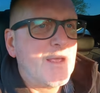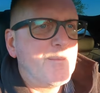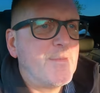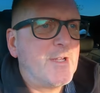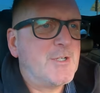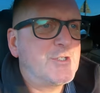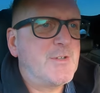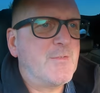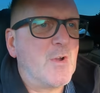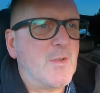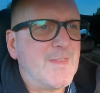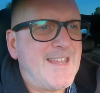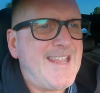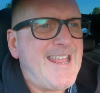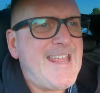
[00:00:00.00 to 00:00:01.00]
because you've
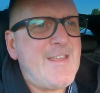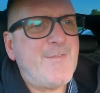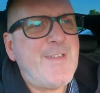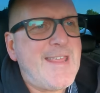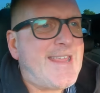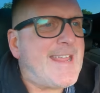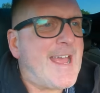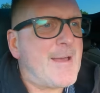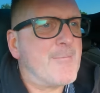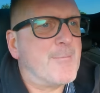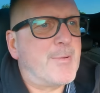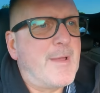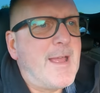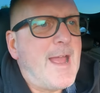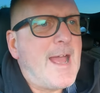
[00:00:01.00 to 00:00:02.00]
got the EV
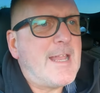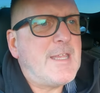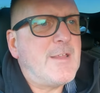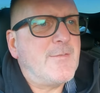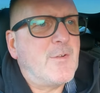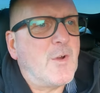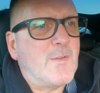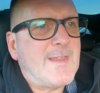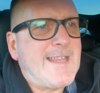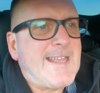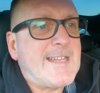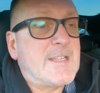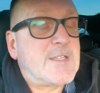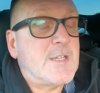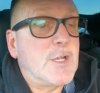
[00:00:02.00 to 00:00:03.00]
camp and you've got the
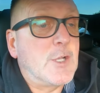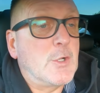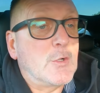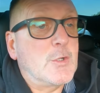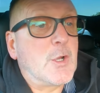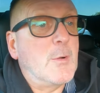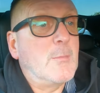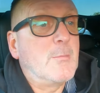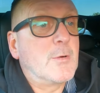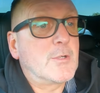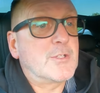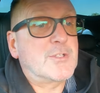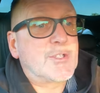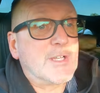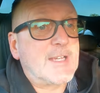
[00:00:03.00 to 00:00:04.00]
internal
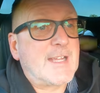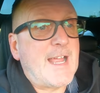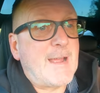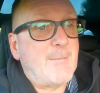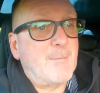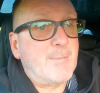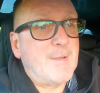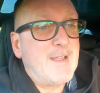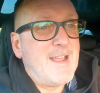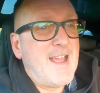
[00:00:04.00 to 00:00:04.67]
combustion camp,